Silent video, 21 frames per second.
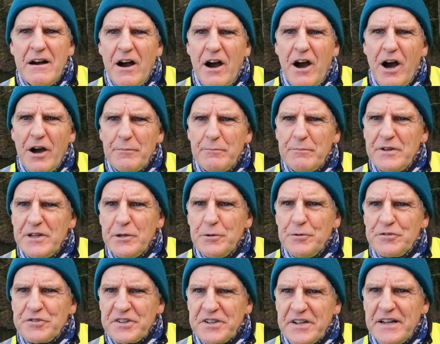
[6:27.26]
I'm
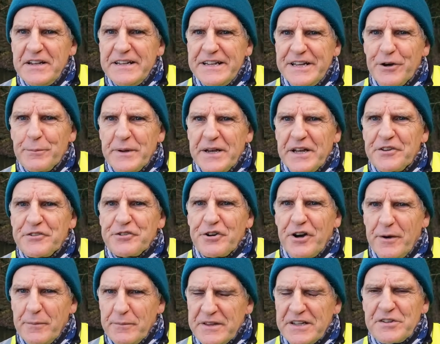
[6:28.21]
losing a little bit of
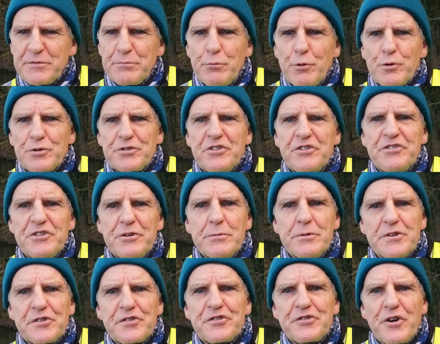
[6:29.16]
time. That's more to do
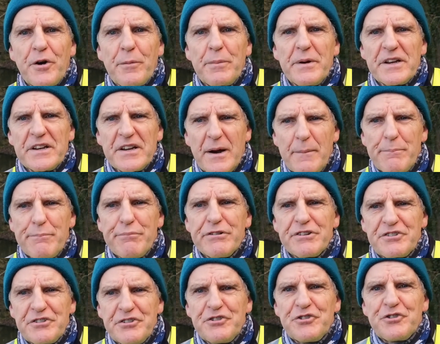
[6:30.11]
with the stopping. I'm
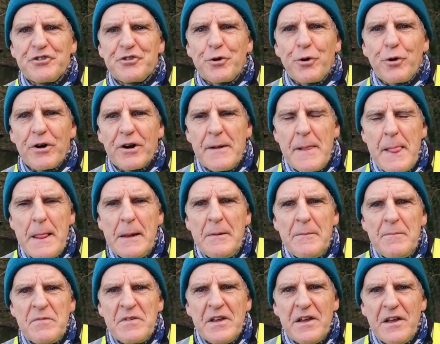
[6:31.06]
pretty sure
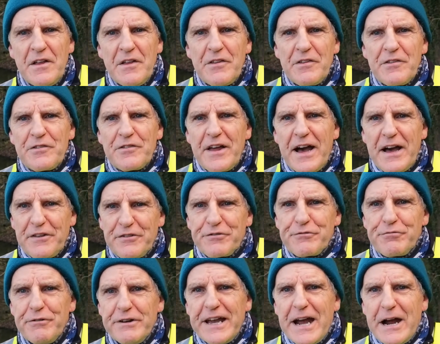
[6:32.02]
that
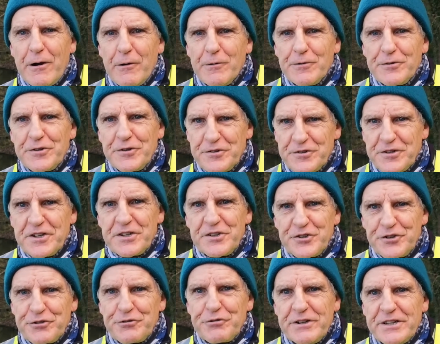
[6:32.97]
three hours is going to
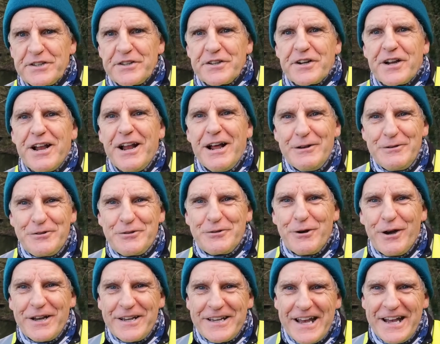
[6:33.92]
shrink the closer
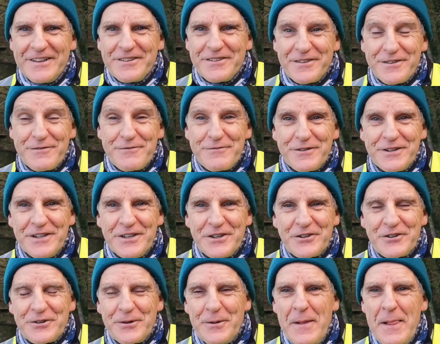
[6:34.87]
I get to the
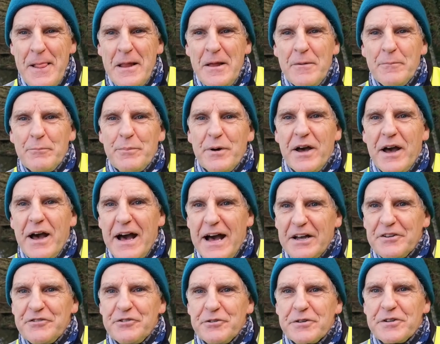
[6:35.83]
finish. But
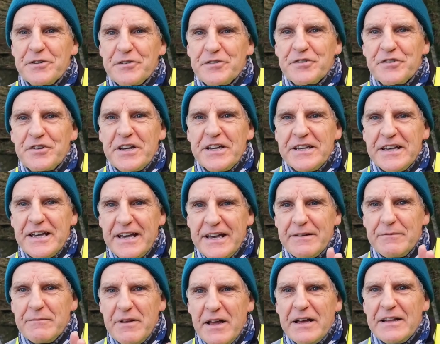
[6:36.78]
as you can see,
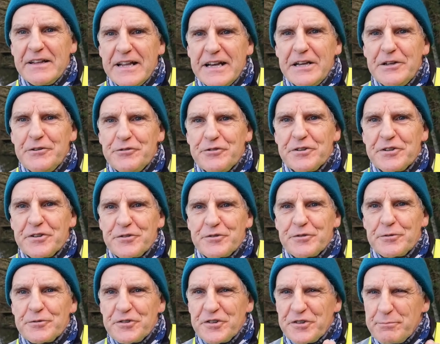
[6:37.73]
it allows you to
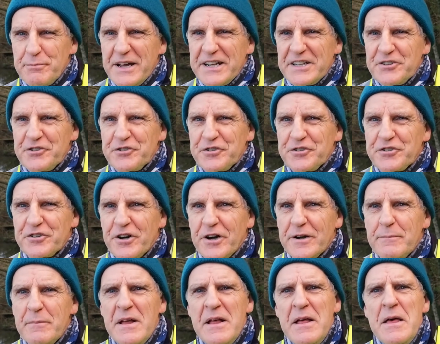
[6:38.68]
sort of just manage your
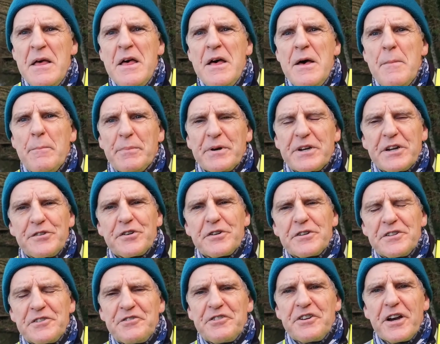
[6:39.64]
time because
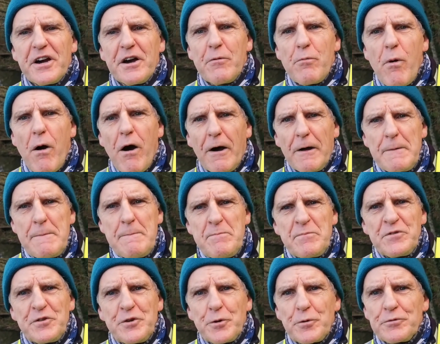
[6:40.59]
on a DIY
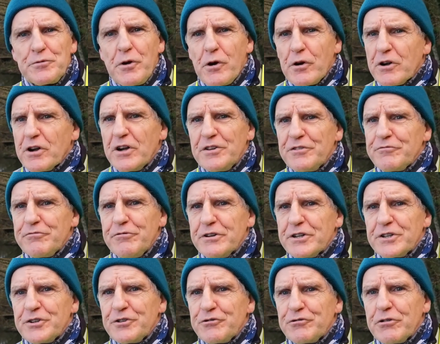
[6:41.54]
you're not going through
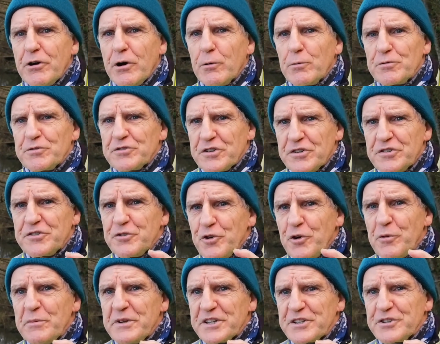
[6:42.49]
controls because
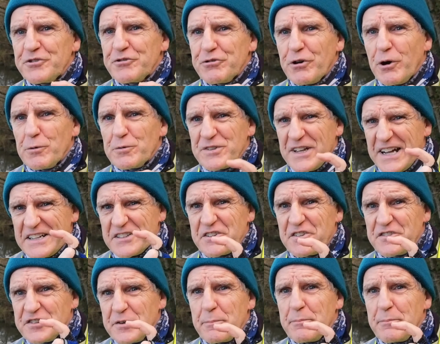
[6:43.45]
normally controls act as a